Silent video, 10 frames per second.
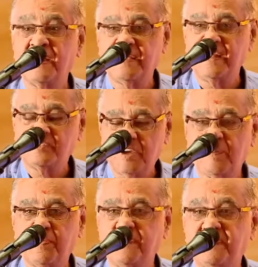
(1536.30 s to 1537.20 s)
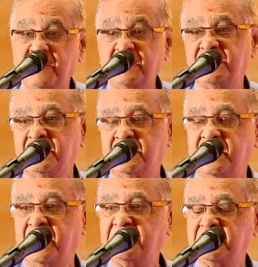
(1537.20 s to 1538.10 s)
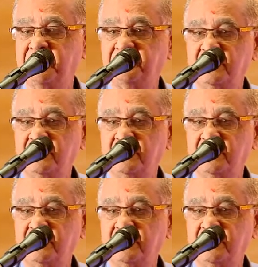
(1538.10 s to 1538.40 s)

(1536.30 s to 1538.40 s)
another example of the recent days.